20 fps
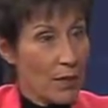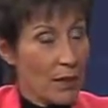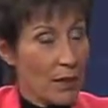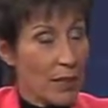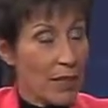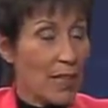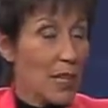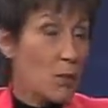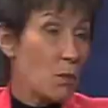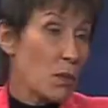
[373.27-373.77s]

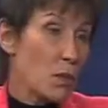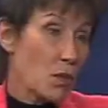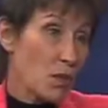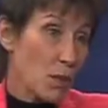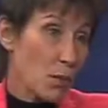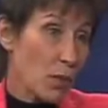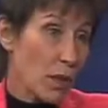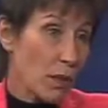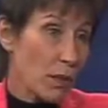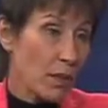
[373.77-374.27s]
And to keep it
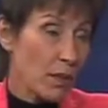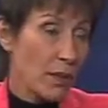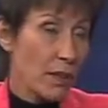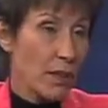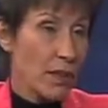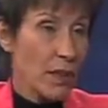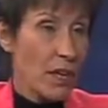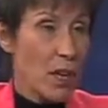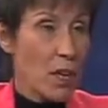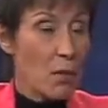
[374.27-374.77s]
simple,
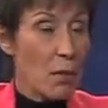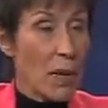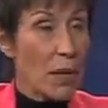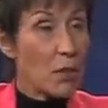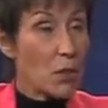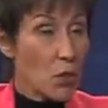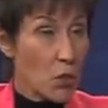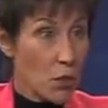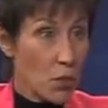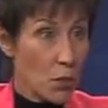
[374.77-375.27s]
it
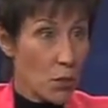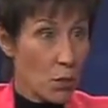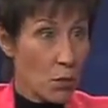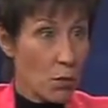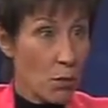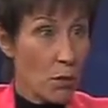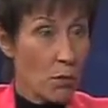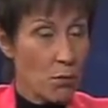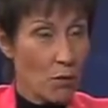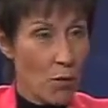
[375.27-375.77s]
makes
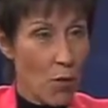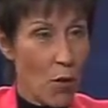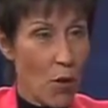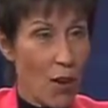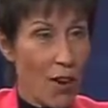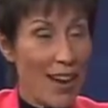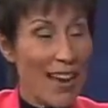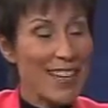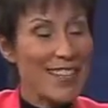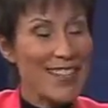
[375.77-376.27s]
2,
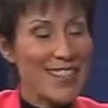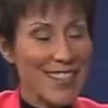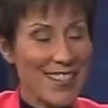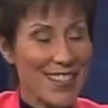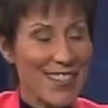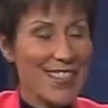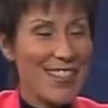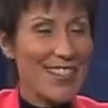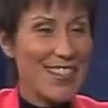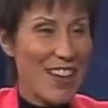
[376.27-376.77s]
4, and
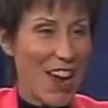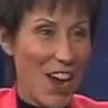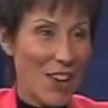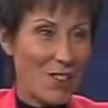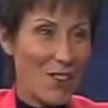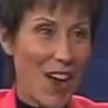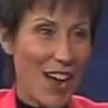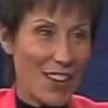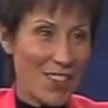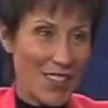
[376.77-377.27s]
16
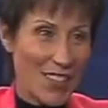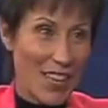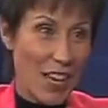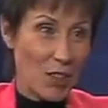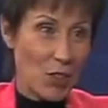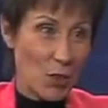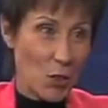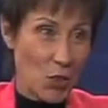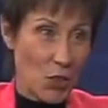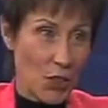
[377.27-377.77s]

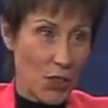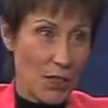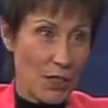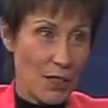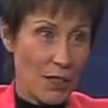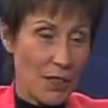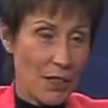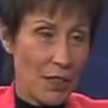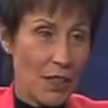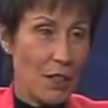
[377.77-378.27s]
hydroxyestrogen.
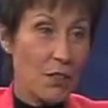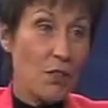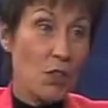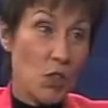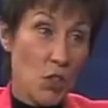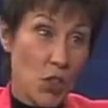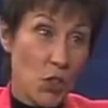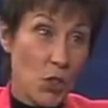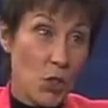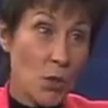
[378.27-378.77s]
The
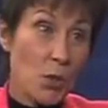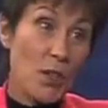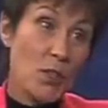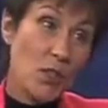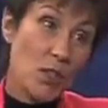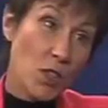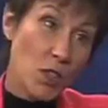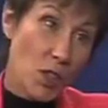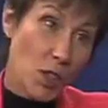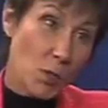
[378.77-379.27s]
2
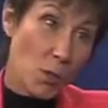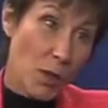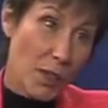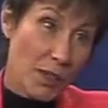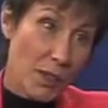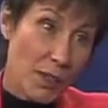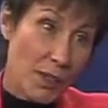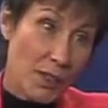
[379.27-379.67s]
is the good one.